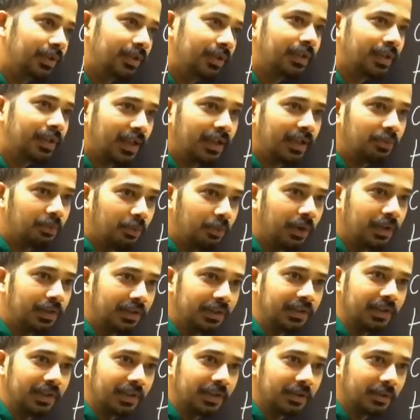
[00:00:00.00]
and write 1
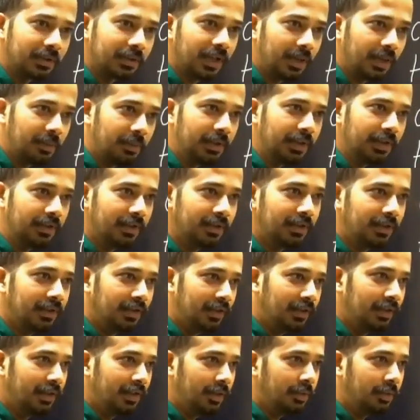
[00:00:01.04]
here. Okay, I mean,
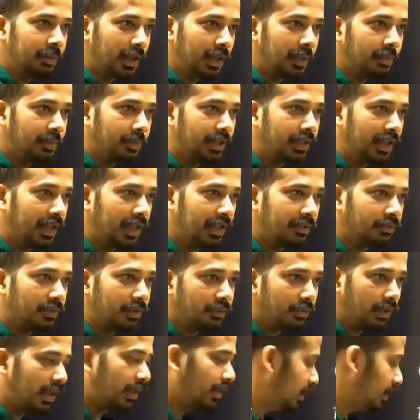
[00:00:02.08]
pick up. Be careful while